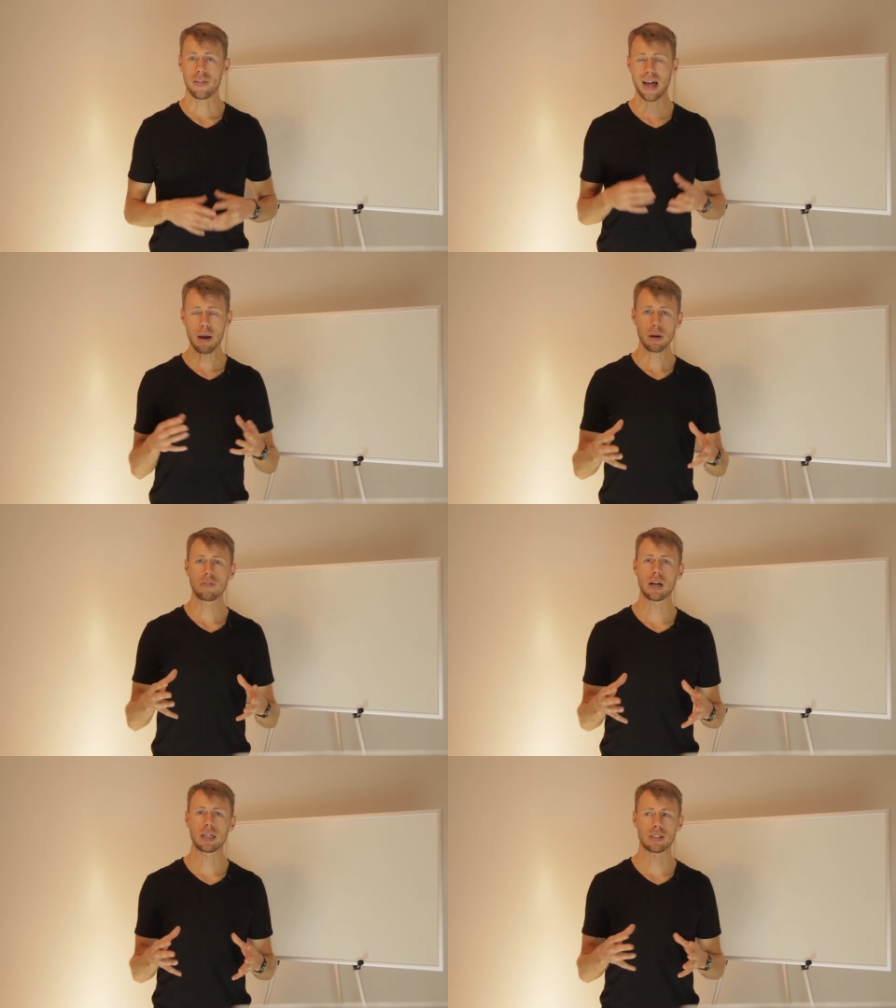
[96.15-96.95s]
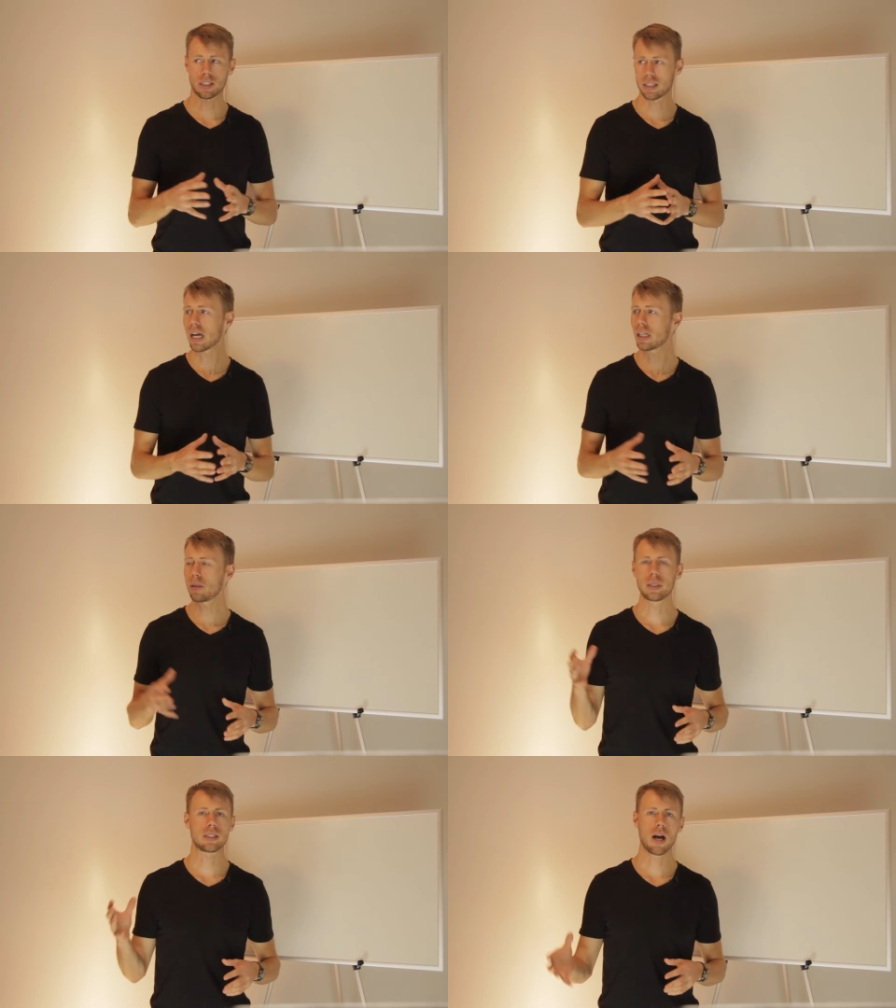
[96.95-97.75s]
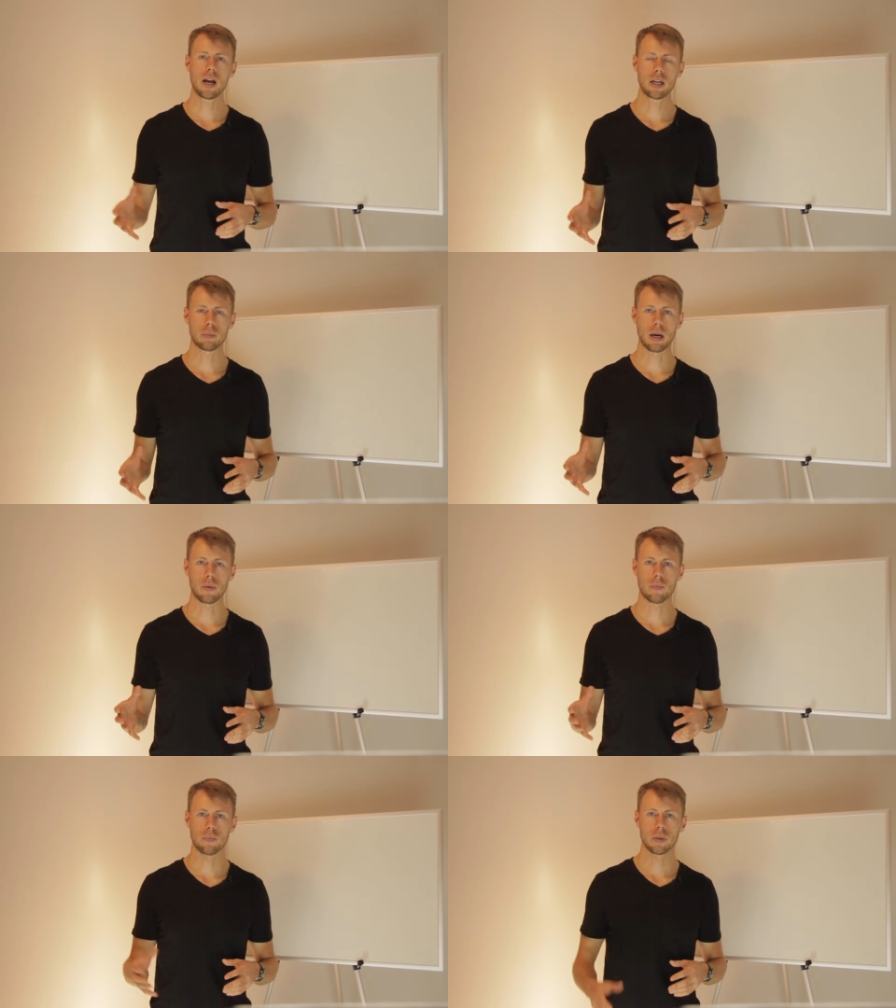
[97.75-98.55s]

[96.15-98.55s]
And that, my friend, is exactly what he's talking about.